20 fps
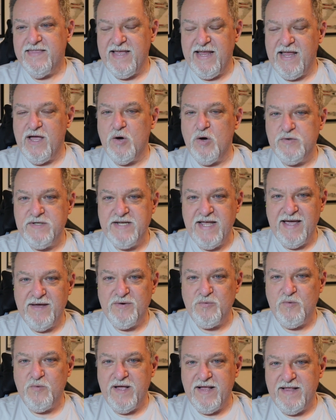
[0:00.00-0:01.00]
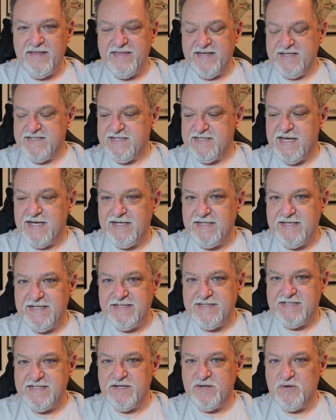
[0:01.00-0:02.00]
They go down well. They settle
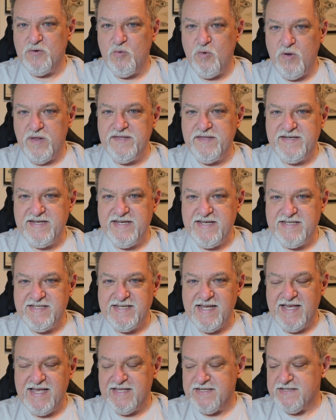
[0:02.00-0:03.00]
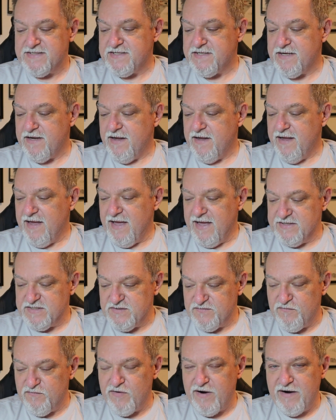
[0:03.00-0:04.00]
into all the details. I
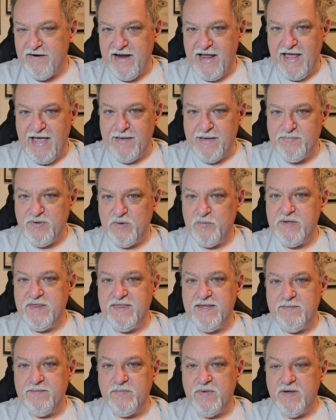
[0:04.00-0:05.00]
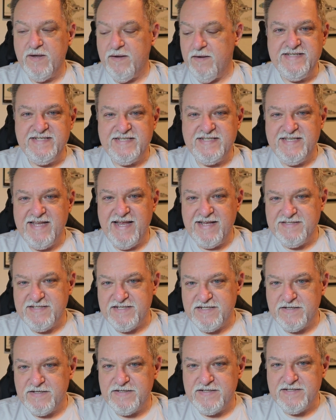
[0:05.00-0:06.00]
was very happy with them. The
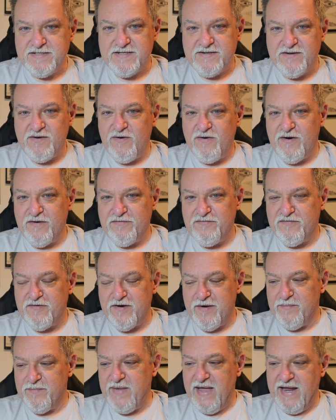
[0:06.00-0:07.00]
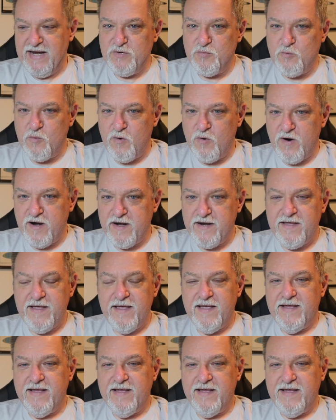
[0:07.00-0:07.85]
stencils are from Ed Award.